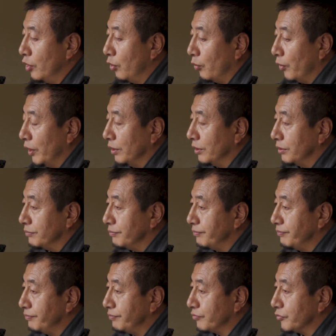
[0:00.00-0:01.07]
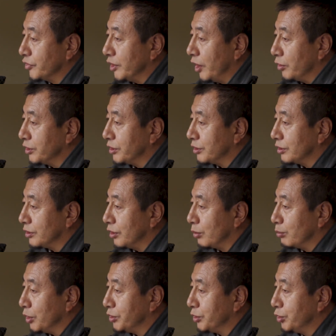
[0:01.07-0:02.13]
Well, now it's
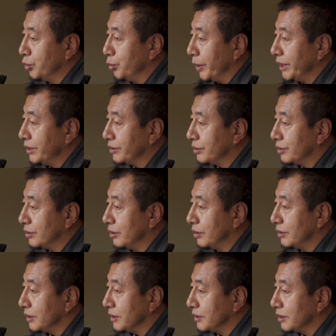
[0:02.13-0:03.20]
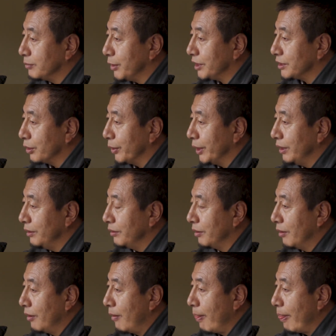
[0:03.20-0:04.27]
almost 2 weeks since he passed away.
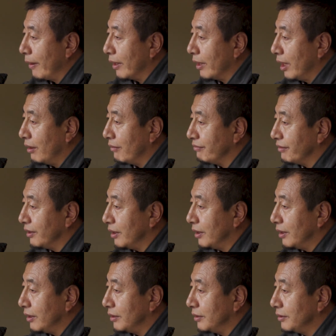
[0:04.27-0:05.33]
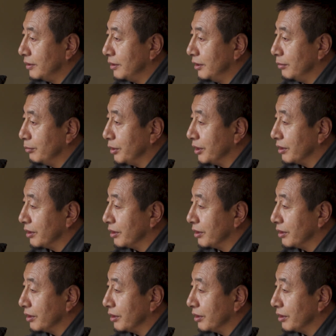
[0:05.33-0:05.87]
And I have been